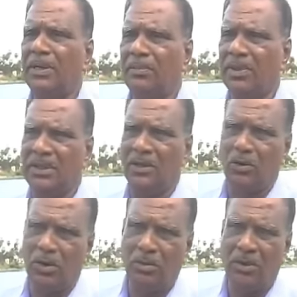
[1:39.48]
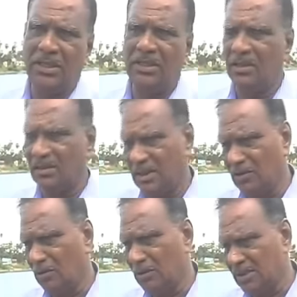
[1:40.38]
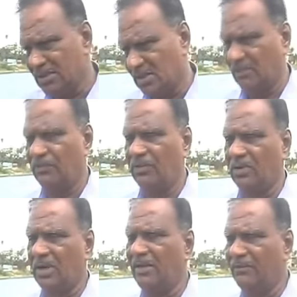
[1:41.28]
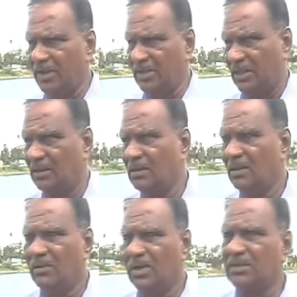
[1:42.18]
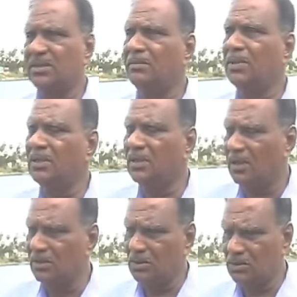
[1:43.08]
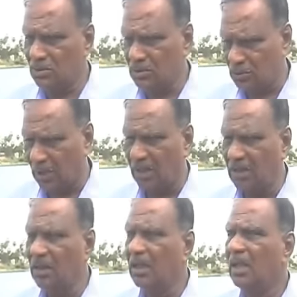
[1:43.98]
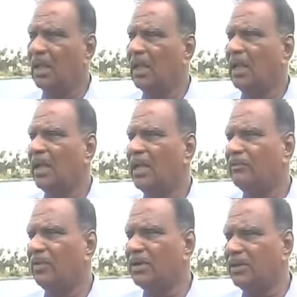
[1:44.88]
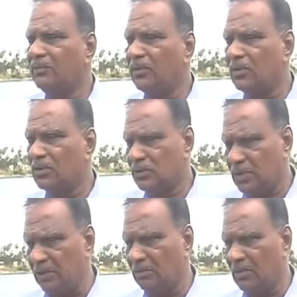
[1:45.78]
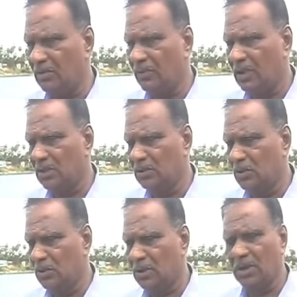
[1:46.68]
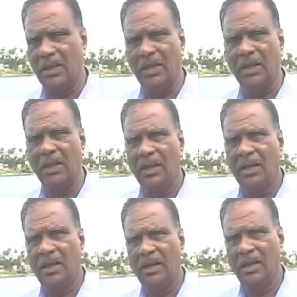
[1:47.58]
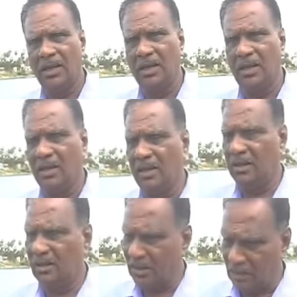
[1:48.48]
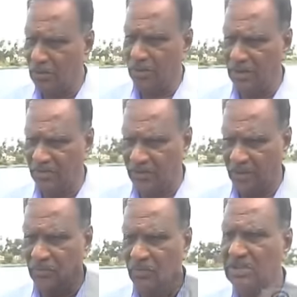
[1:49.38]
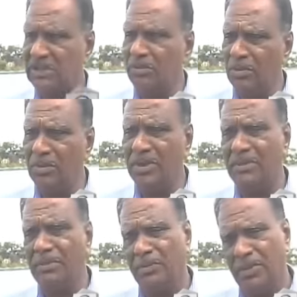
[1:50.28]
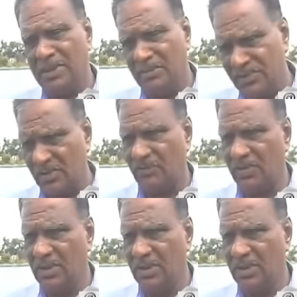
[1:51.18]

upon the local body or the government itself for everything. For example, in Alandur Zone twelve, a uh, forty crore scheme of Alandur uh, uh, underground drain scheme was implemented by the people themselves.